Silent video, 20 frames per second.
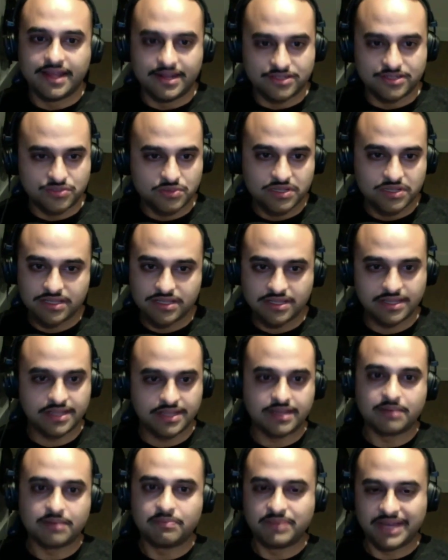really like a
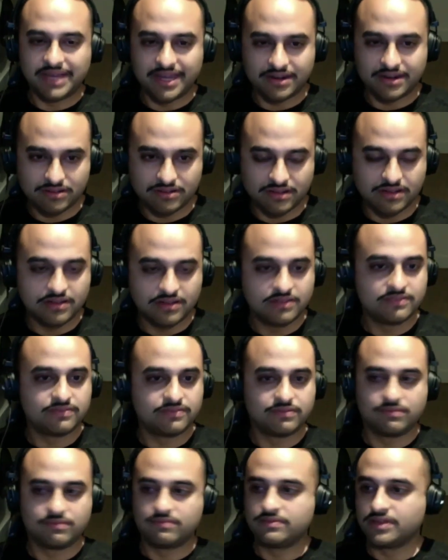battle of,
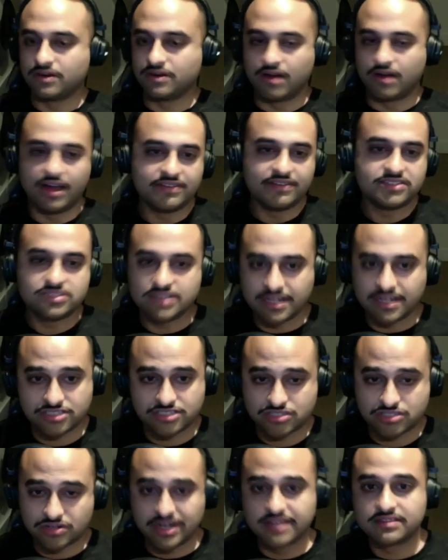you know, obviously not
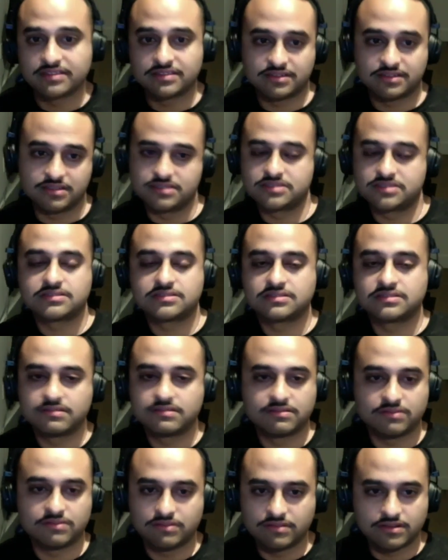strength, because
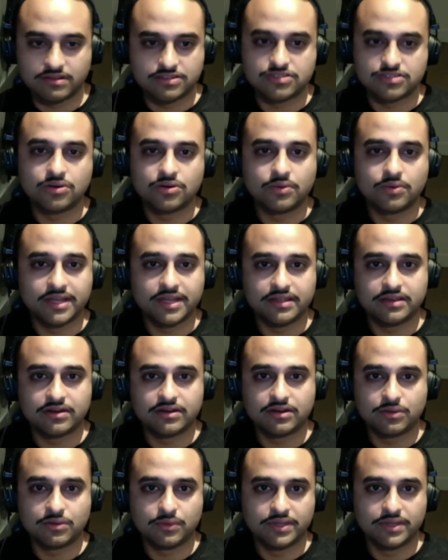there's no way that you're going to
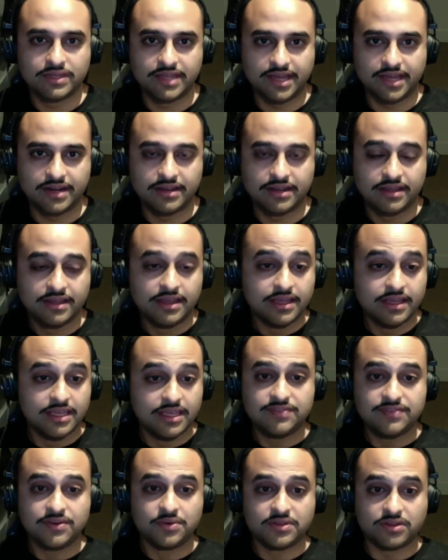win that, even
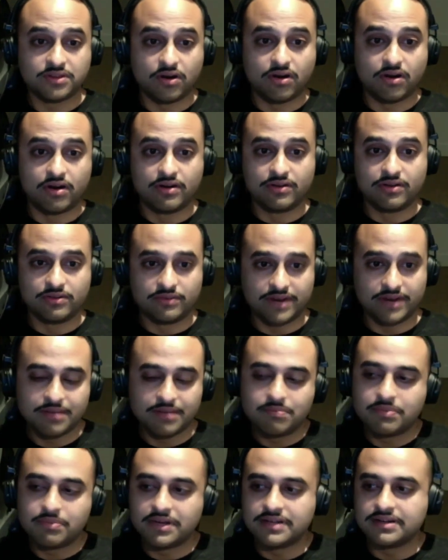with Arnold, right?
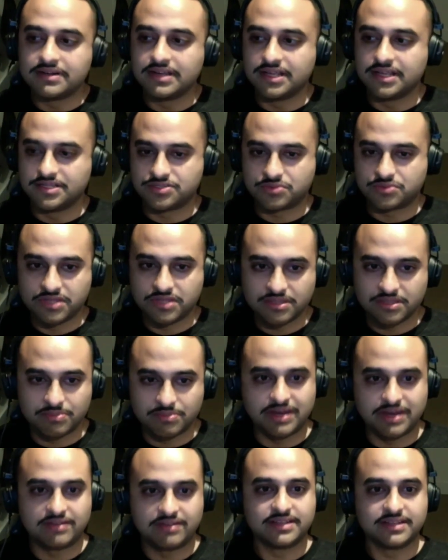But it's really about
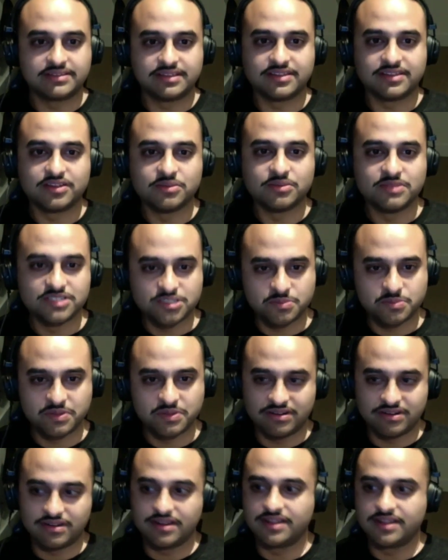like the human spirit
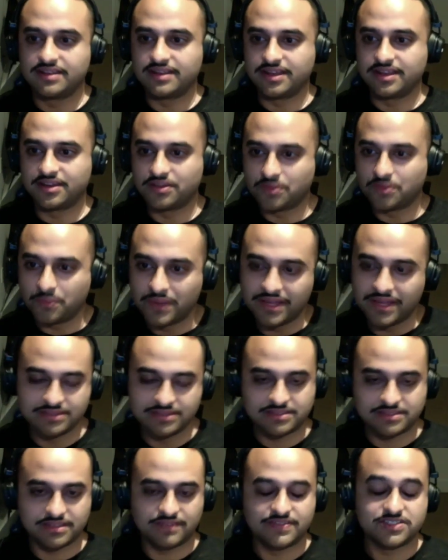and the wit and
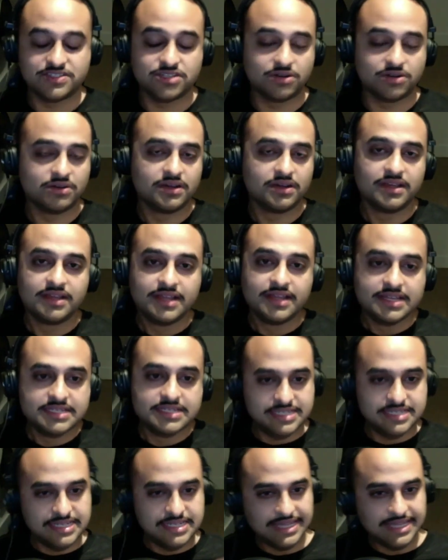stuff. And so
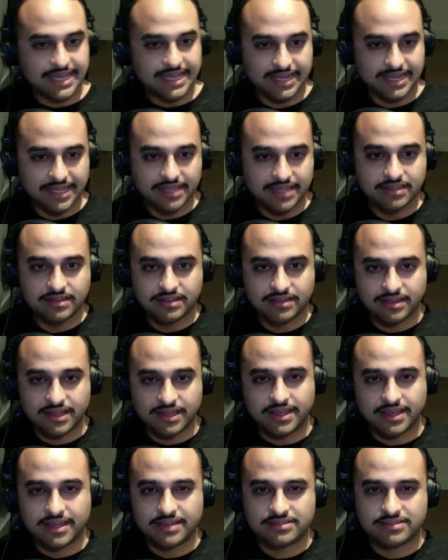seeing that in
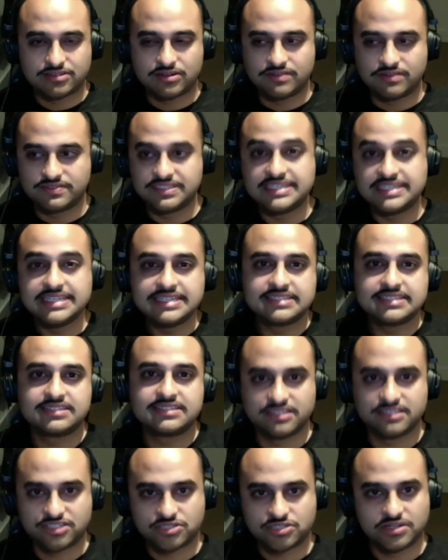sort of teased in the
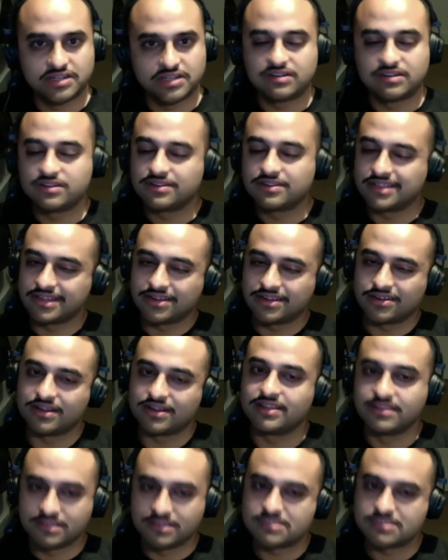trailer, you're like, okay,
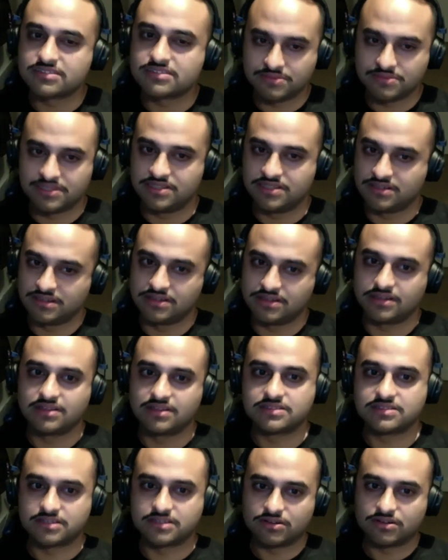this is going to be good, because they're
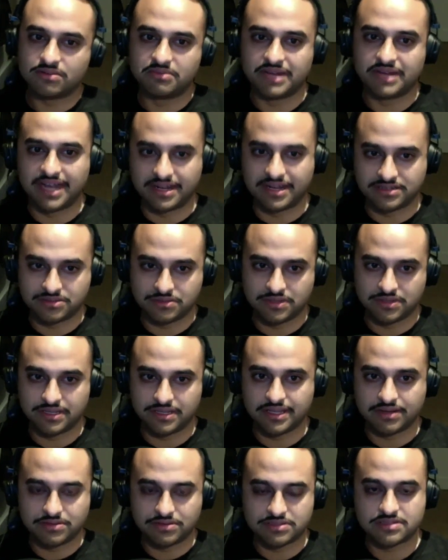going back to what like
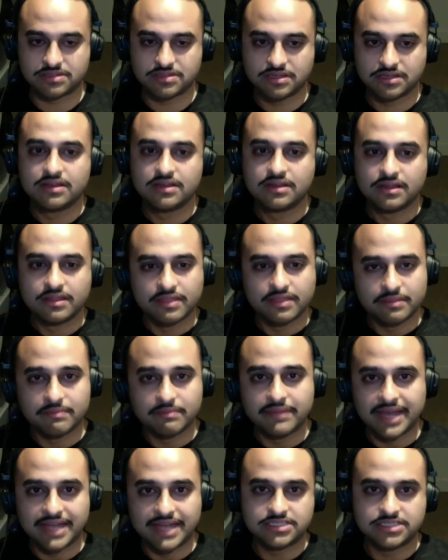was the
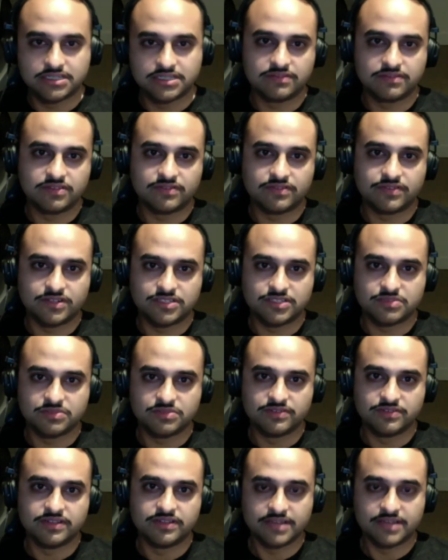magic of the first
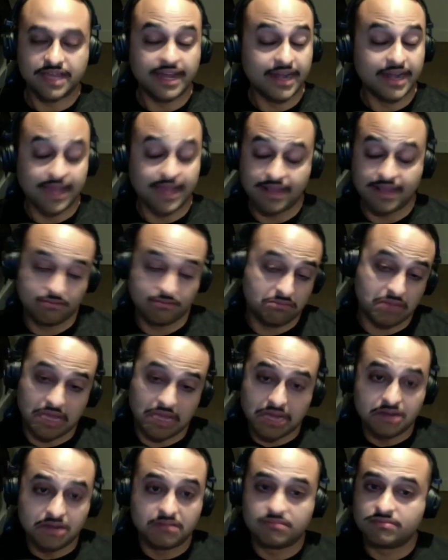movie.
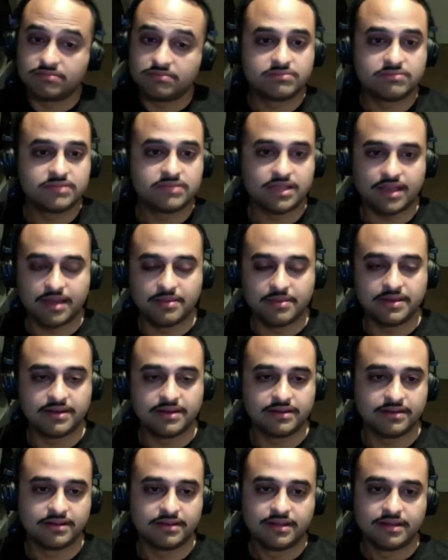And I mean,
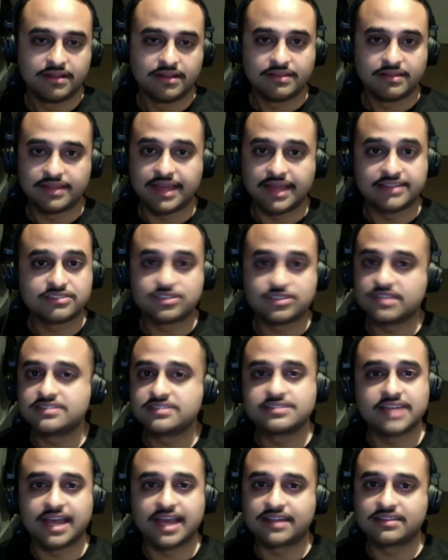that's
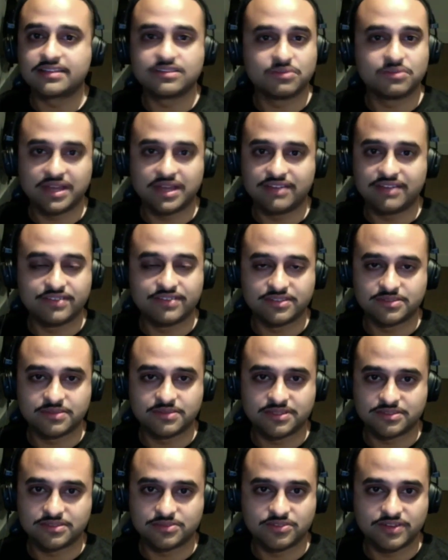exactly the way I felt about
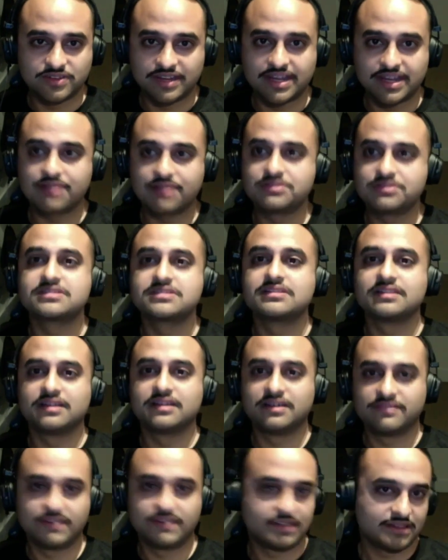the movie. I was in love.
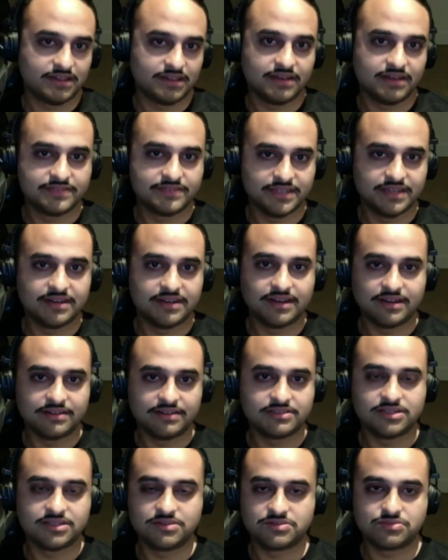I loved it. I thought
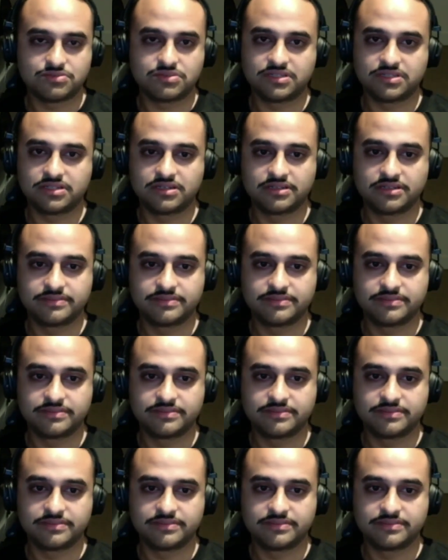it was really good.